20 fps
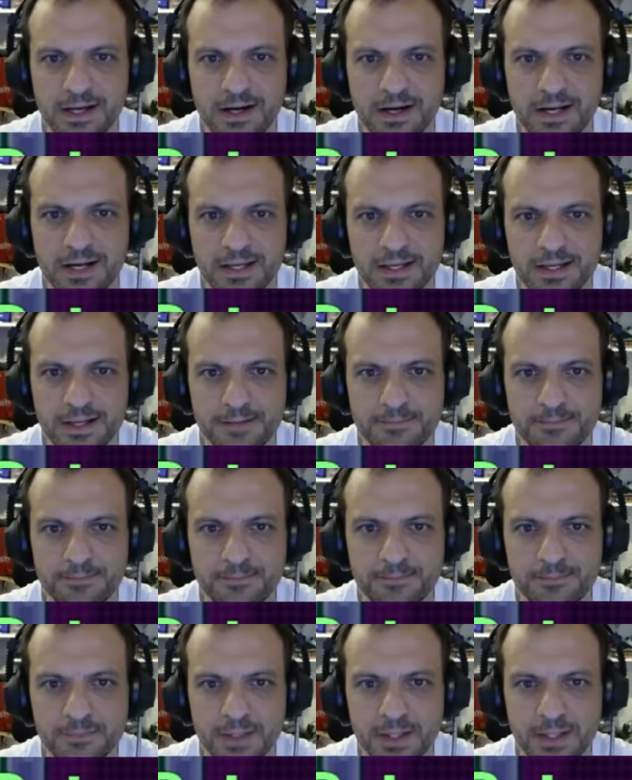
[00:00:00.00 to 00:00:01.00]

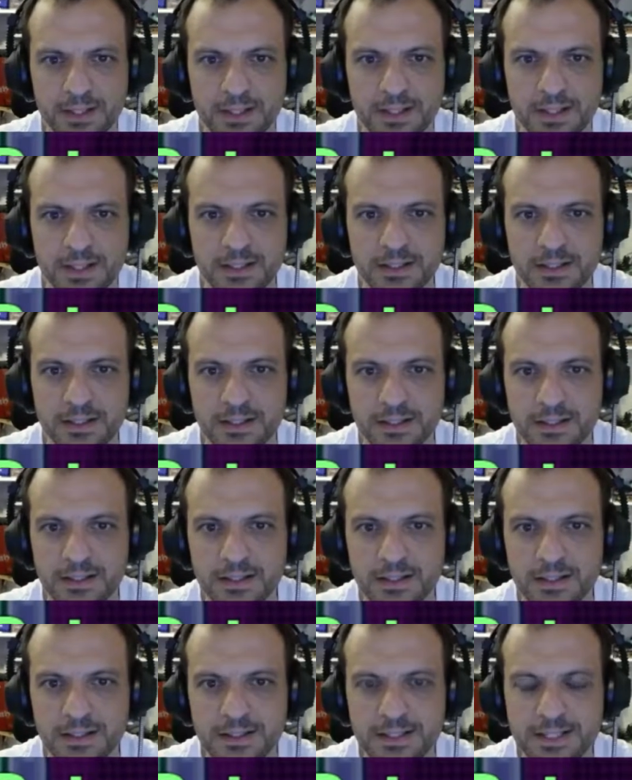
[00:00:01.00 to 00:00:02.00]

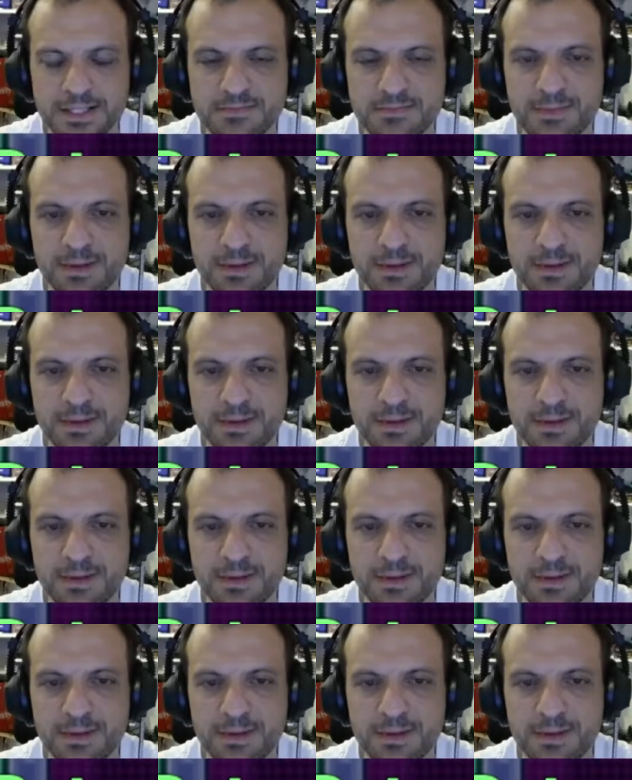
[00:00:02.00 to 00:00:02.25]
It does